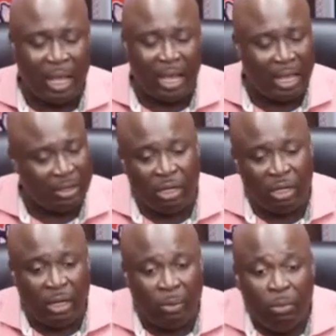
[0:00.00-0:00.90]
As a result,
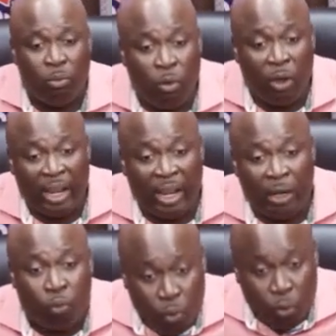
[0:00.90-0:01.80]
they've been where then
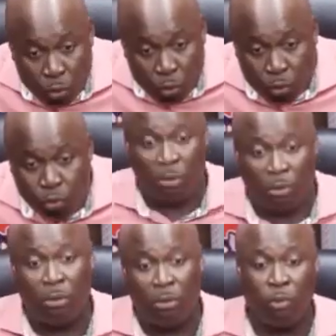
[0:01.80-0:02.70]
will see
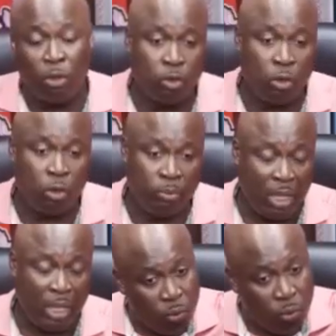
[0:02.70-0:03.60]
one job.
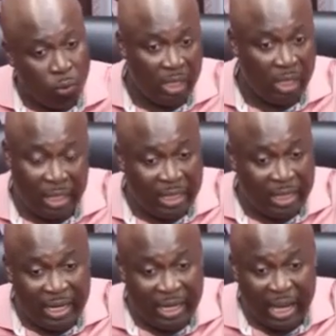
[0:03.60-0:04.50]
UK, the
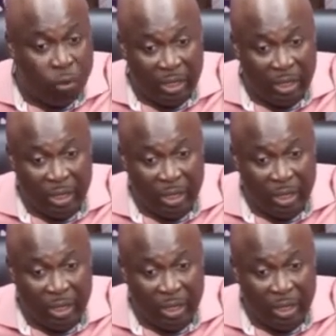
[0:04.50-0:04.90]
then UK